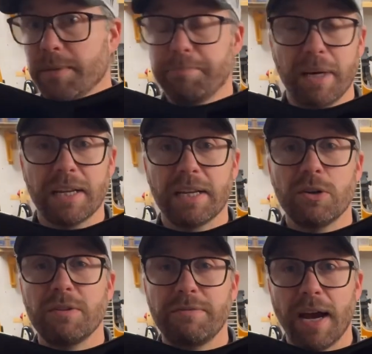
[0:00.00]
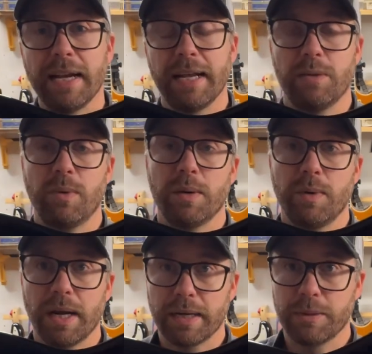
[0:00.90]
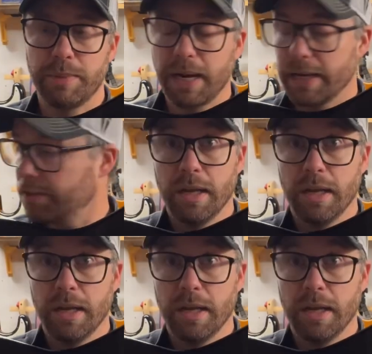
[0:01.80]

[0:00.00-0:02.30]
but I couldn't find anywhere where I could buy it.